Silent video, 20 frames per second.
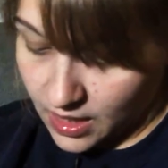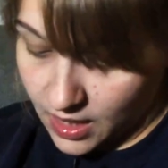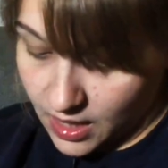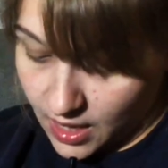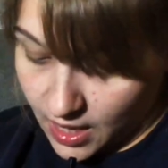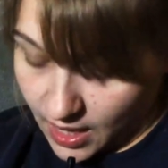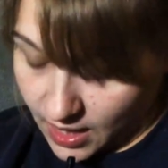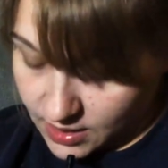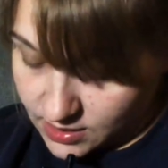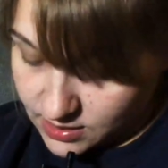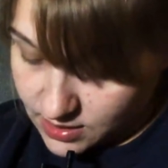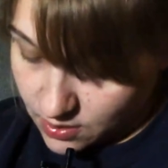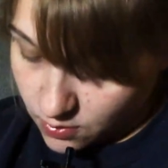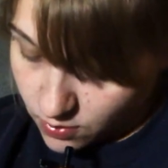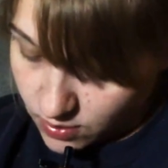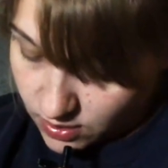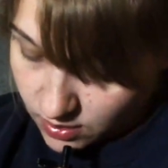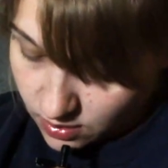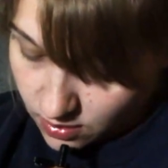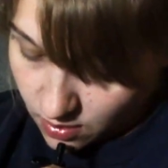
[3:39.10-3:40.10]
As they went
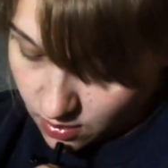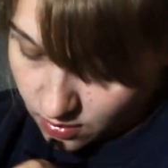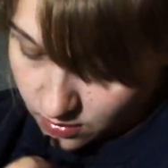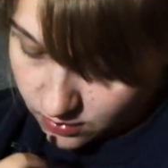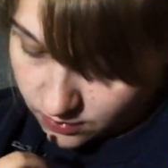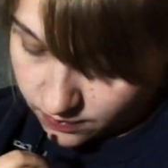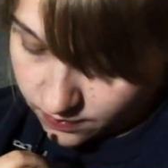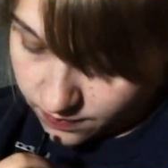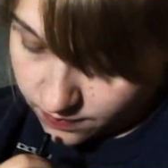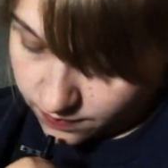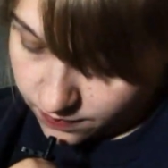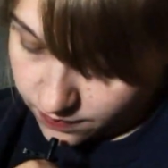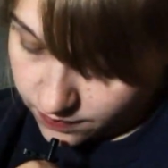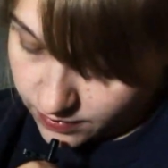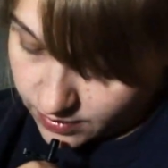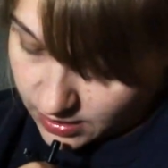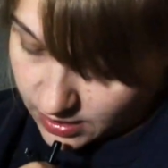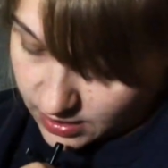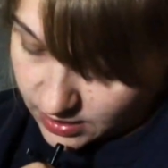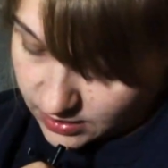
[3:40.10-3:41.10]
along,
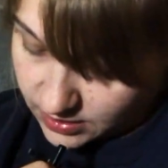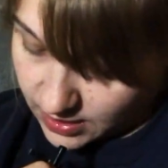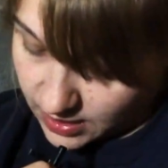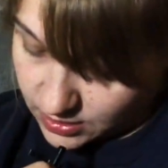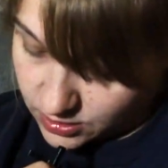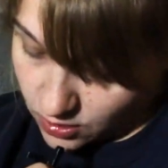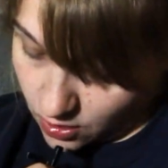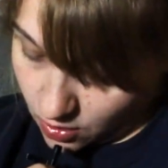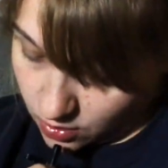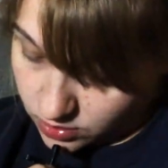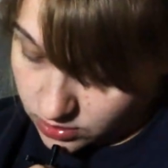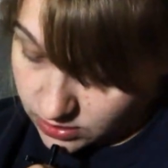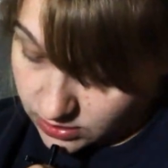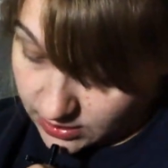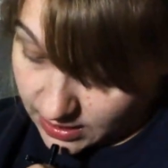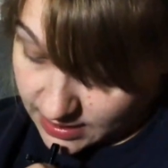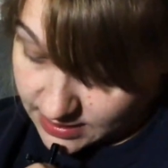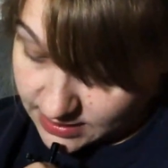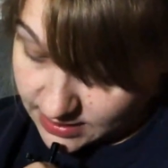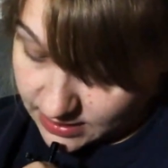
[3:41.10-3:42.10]
they talked
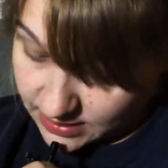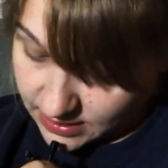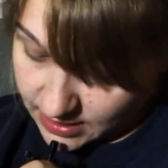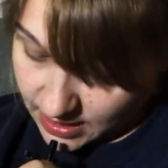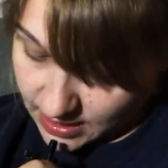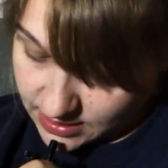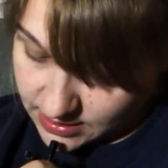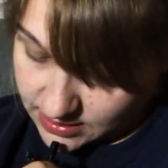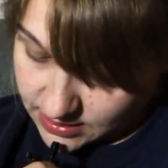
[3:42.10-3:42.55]
less and less.